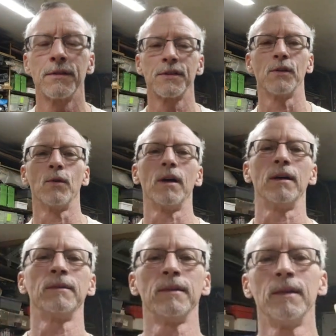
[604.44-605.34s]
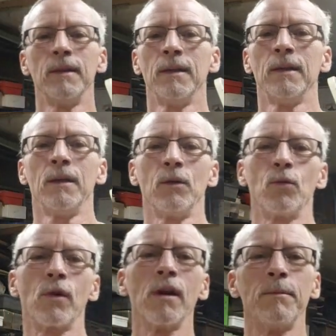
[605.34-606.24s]
So
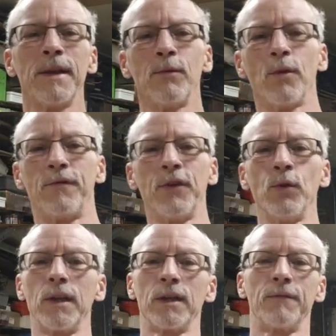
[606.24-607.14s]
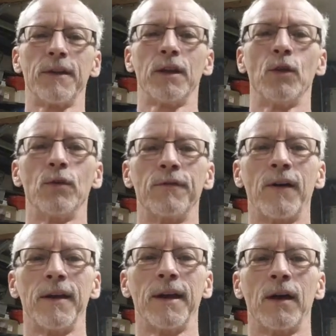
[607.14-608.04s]
we're going to be reviewing the video to
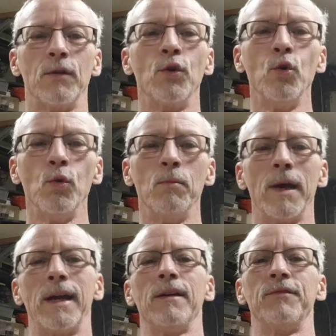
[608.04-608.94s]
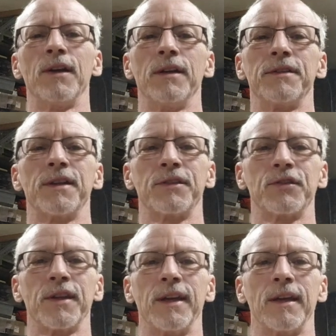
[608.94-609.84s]
find out who may have done such a
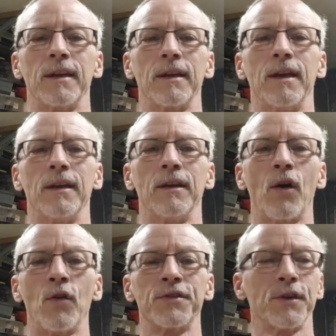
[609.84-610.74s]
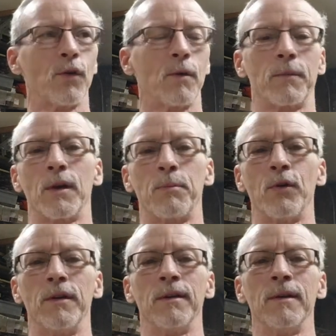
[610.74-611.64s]
thing, and also I'm going to
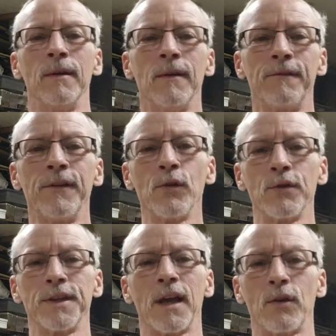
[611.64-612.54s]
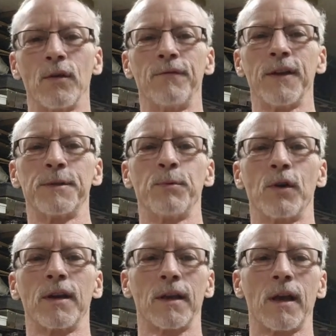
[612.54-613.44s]
put feelers out on
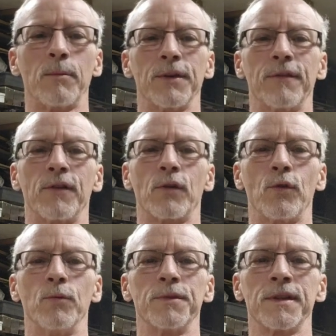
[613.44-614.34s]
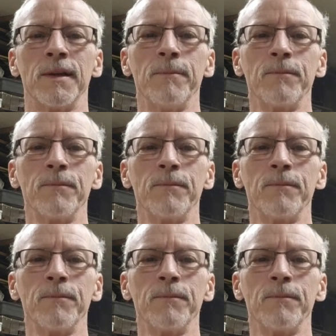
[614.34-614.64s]
Facebook in a couple different groups.